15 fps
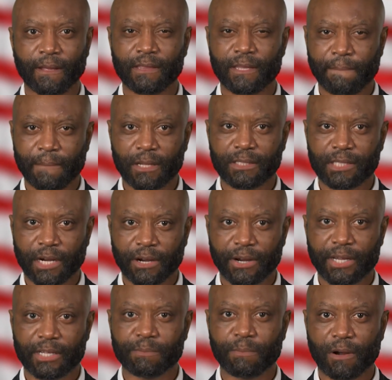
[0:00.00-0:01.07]
The
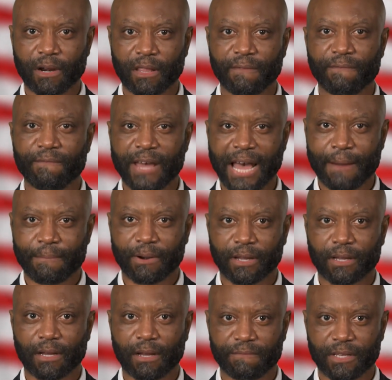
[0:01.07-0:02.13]
military is part of the
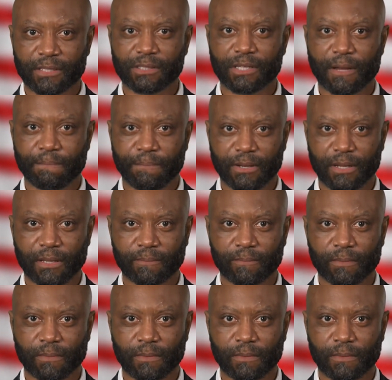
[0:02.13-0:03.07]
fabric of this company.